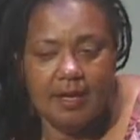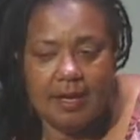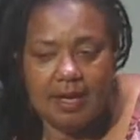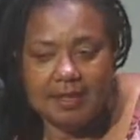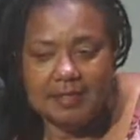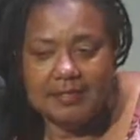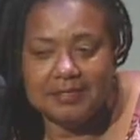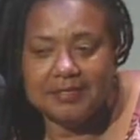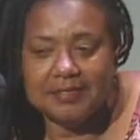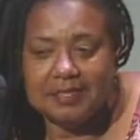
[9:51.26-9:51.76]
I
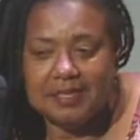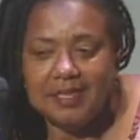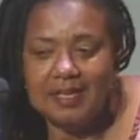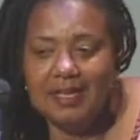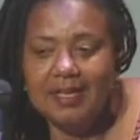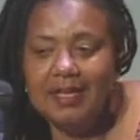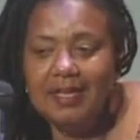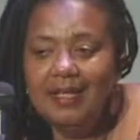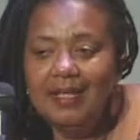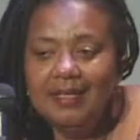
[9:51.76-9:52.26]
could say
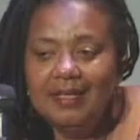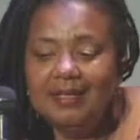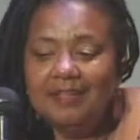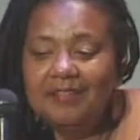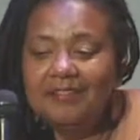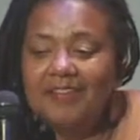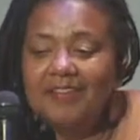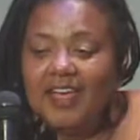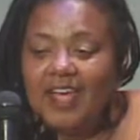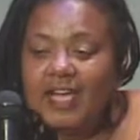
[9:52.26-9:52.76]

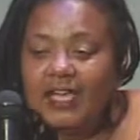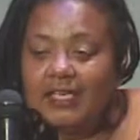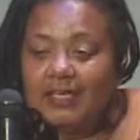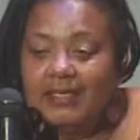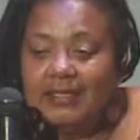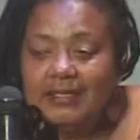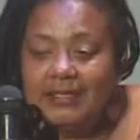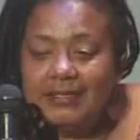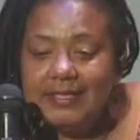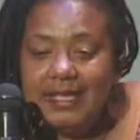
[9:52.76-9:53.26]
that
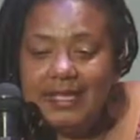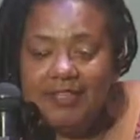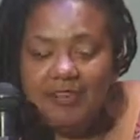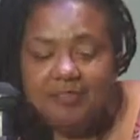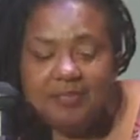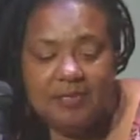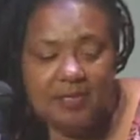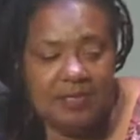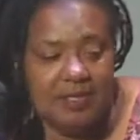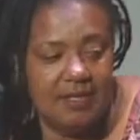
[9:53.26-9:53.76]
Andy
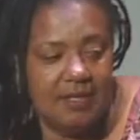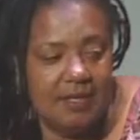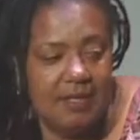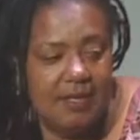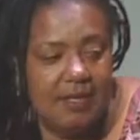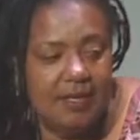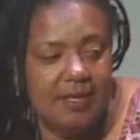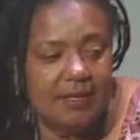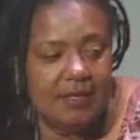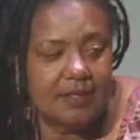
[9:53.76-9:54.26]
saved me
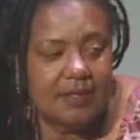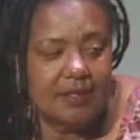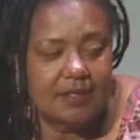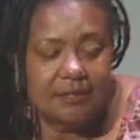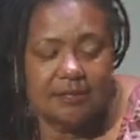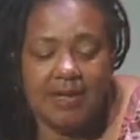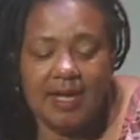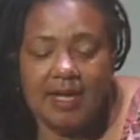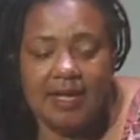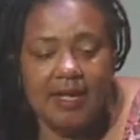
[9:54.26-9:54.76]

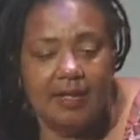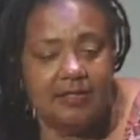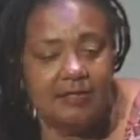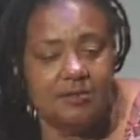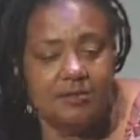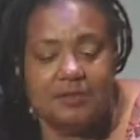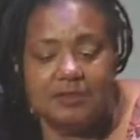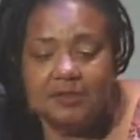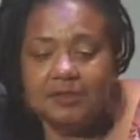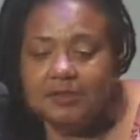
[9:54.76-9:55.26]
because my house
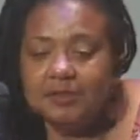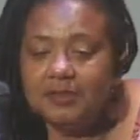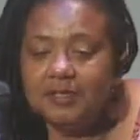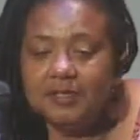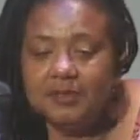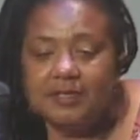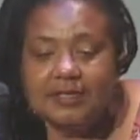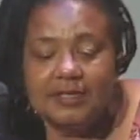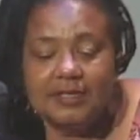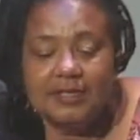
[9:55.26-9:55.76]
was too
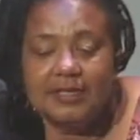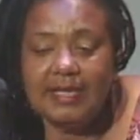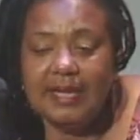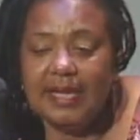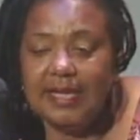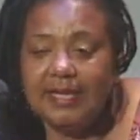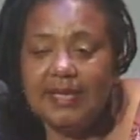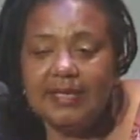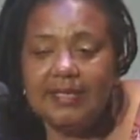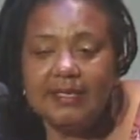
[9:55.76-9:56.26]
dirty to
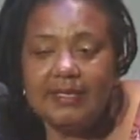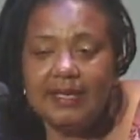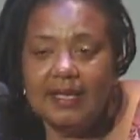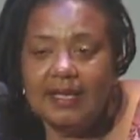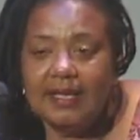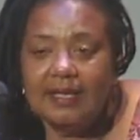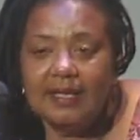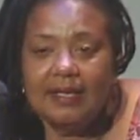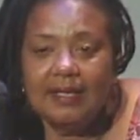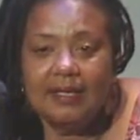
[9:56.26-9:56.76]
die that
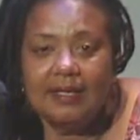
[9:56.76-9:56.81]
day.